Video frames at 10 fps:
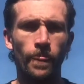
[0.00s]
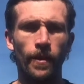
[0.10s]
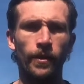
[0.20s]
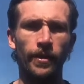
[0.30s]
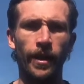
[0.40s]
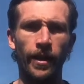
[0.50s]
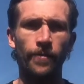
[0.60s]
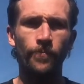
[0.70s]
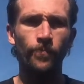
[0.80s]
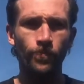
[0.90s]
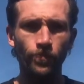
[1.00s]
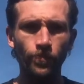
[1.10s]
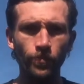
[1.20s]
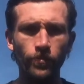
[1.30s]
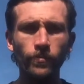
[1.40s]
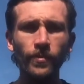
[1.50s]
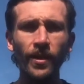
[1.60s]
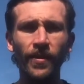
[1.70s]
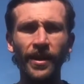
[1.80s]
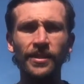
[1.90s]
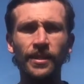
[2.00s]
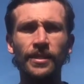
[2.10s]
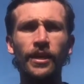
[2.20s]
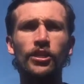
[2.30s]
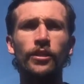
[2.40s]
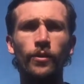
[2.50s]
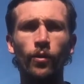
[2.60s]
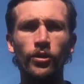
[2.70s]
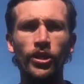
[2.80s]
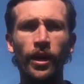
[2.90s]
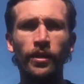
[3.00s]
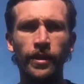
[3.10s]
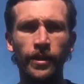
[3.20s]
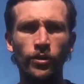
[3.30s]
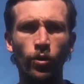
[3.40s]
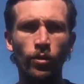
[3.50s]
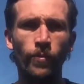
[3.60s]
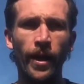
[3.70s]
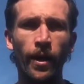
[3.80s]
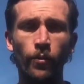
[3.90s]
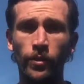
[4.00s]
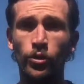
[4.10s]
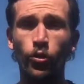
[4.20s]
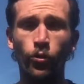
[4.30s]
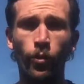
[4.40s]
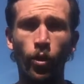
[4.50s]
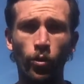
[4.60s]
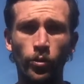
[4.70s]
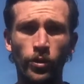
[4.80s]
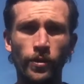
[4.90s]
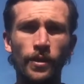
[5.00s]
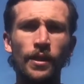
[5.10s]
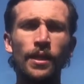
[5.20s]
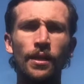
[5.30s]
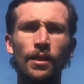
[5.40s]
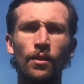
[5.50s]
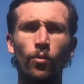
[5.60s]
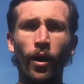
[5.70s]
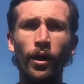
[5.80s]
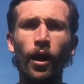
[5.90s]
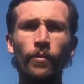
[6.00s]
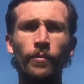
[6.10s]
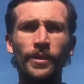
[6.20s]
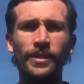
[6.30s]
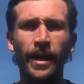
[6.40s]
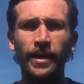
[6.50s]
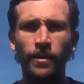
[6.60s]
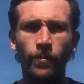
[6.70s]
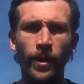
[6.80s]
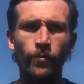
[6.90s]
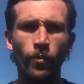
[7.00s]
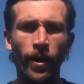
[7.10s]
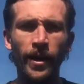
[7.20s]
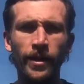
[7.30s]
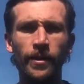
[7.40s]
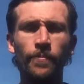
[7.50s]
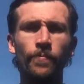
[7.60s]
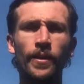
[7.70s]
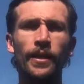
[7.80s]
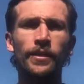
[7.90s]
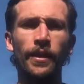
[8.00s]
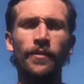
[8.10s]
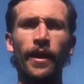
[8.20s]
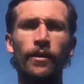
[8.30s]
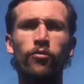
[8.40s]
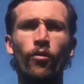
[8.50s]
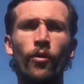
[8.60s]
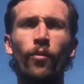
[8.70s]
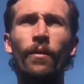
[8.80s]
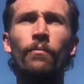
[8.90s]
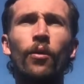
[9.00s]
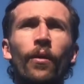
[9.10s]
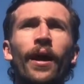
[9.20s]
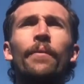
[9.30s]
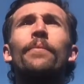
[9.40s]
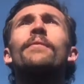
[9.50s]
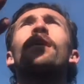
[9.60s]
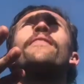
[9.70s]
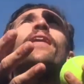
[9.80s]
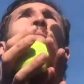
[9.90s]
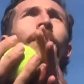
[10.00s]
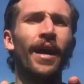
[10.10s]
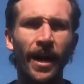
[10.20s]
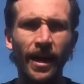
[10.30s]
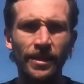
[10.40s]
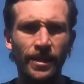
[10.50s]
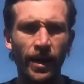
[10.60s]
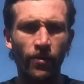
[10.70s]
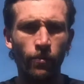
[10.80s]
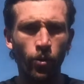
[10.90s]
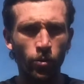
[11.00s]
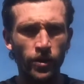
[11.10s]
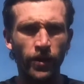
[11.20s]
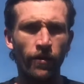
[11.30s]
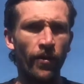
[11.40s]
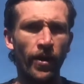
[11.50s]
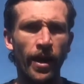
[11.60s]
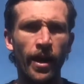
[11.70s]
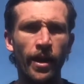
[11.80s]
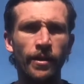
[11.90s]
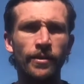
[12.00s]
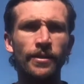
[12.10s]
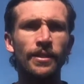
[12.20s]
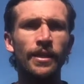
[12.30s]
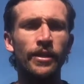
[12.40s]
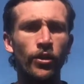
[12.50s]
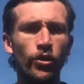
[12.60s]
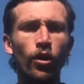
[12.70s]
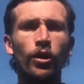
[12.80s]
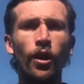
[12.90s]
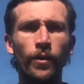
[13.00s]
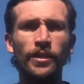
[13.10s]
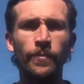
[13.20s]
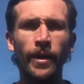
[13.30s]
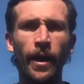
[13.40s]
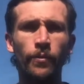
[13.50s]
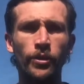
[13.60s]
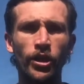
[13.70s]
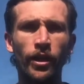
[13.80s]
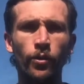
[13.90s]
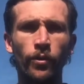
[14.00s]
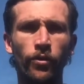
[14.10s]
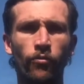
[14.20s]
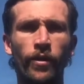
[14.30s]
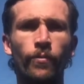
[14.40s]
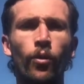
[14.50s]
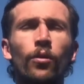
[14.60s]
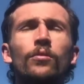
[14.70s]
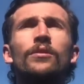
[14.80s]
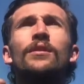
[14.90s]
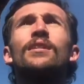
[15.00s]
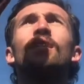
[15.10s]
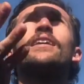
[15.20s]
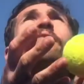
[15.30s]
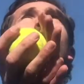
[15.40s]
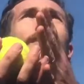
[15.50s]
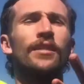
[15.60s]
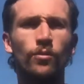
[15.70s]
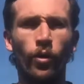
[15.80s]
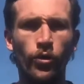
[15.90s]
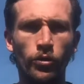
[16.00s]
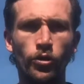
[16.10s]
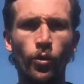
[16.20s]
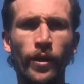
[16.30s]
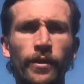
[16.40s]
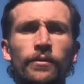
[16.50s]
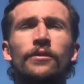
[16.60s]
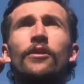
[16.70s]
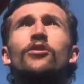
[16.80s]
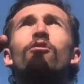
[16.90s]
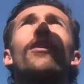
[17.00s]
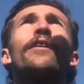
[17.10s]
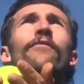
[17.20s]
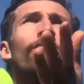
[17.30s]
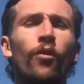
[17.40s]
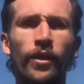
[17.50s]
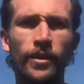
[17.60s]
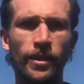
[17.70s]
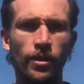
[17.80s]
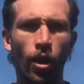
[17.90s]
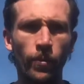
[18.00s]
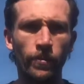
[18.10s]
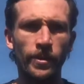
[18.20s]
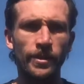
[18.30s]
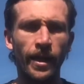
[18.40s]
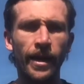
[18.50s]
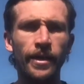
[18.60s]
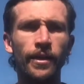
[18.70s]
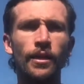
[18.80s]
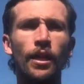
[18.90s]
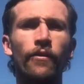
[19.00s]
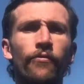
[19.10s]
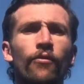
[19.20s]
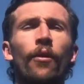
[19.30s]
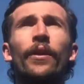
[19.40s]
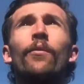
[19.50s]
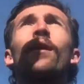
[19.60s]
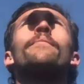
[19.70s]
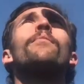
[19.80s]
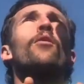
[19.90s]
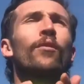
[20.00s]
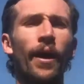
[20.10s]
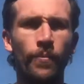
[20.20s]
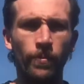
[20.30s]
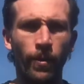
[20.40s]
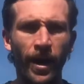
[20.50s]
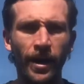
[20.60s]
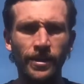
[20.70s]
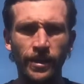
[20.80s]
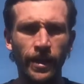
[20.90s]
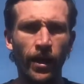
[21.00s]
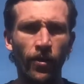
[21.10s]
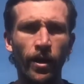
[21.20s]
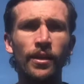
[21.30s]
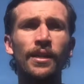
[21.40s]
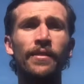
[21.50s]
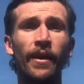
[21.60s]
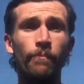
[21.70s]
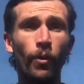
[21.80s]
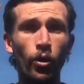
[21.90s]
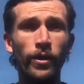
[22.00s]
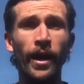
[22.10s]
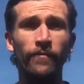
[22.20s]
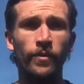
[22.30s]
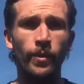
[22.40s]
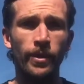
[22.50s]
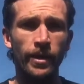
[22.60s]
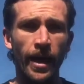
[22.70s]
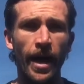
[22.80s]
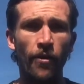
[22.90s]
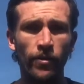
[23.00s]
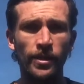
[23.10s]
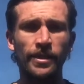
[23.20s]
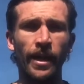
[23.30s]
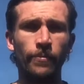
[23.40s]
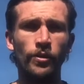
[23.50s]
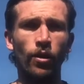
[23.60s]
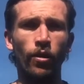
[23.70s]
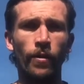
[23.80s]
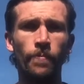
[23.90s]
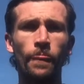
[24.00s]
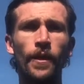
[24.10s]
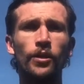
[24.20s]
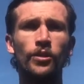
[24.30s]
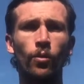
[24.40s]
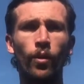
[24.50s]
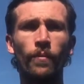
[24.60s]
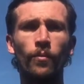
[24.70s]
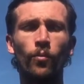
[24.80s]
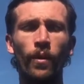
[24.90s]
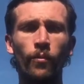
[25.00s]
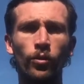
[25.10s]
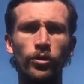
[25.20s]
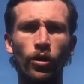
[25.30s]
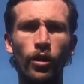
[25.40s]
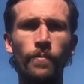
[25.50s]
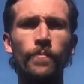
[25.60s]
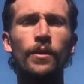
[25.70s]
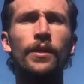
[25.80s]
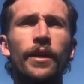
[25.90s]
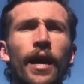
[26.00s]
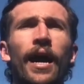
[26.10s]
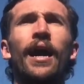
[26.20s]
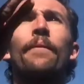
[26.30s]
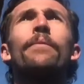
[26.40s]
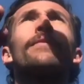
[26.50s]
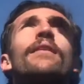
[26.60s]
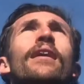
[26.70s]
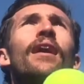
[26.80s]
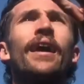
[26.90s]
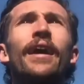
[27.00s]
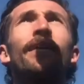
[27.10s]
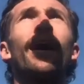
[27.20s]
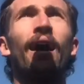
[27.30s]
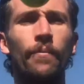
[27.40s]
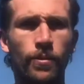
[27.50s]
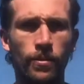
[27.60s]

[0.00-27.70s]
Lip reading: Okay, that is essentially what juggling is all about with 2 balls. One common mistake that people make is that they throw 1 ball up and they pass the other ball to their other hand. You're not going to be able to juggle with 3 balls if this is what you're doing. So try and avoid this common mistake of throwing 1 ball up and passing the other. They both have to be in the air at the same time. So one more time, up and up.